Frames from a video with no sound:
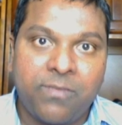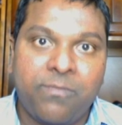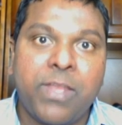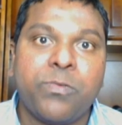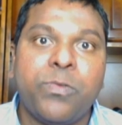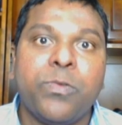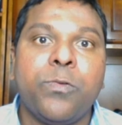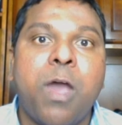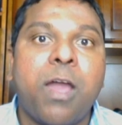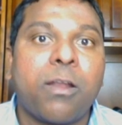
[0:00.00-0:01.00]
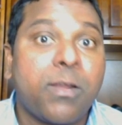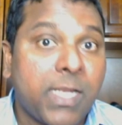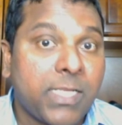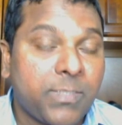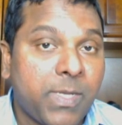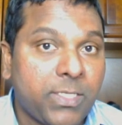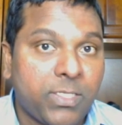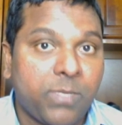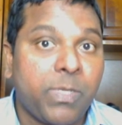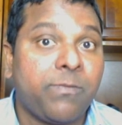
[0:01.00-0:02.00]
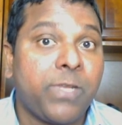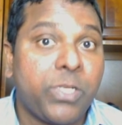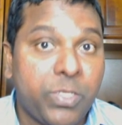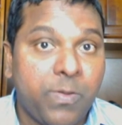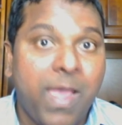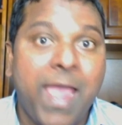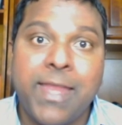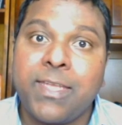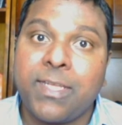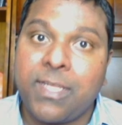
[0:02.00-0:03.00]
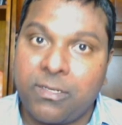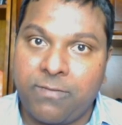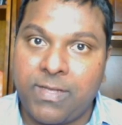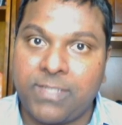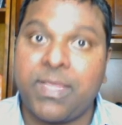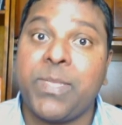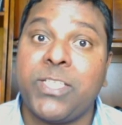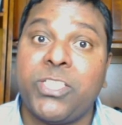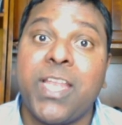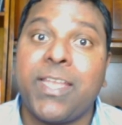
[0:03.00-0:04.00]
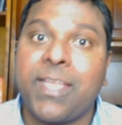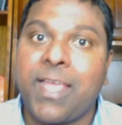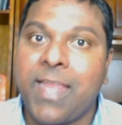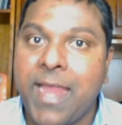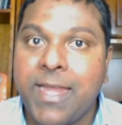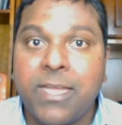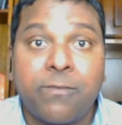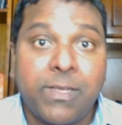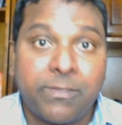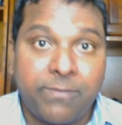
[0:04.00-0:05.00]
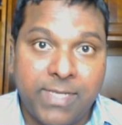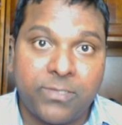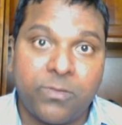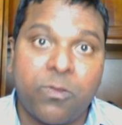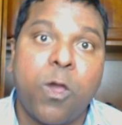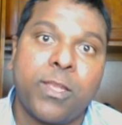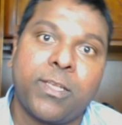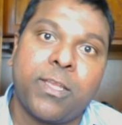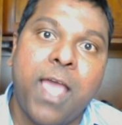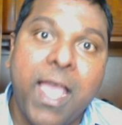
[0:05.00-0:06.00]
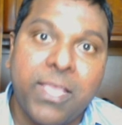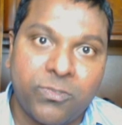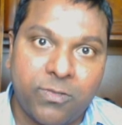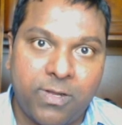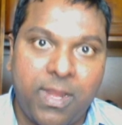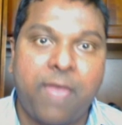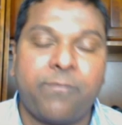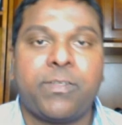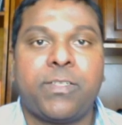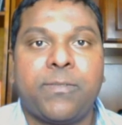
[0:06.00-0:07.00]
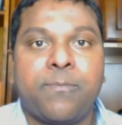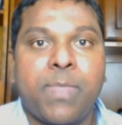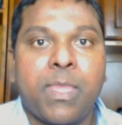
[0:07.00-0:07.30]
When you do organ transplantation between two identical twins, I mean genetically identical twins, you call it isograft.